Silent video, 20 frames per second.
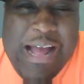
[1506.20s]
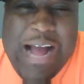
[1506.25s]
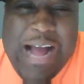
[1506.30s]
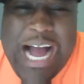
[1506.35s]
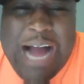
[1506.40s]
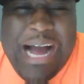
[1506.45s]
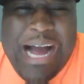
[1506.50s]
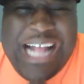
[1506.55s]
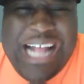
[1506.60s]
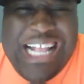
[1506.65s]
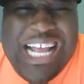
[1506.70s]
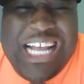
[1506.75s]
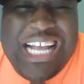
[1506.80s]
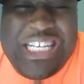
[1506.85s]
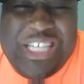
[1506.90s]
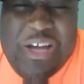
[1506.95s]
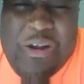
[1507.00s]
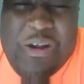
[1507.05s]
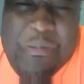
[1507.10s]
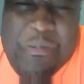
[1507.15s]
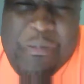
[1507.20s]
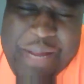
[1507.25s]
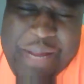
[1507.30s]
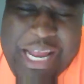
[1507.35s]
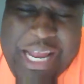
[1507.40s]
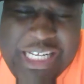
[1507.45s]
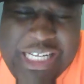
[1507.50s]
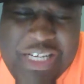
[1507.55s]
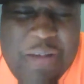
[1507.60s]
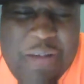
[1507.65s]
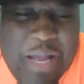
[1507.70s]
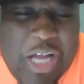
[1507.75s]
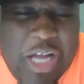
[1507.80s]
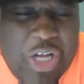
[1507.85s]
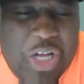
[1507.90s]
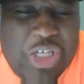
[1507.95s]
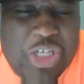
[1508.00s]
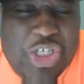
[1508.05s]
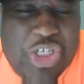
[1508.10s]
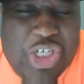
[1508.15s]
I think it's gonna be a
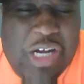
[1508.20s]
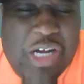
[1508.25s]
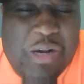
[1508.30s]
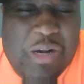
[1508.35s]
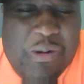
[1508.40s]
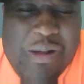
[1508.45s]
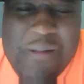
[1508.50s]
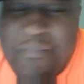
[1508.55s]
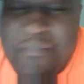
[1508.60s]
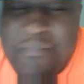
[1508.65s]
good show.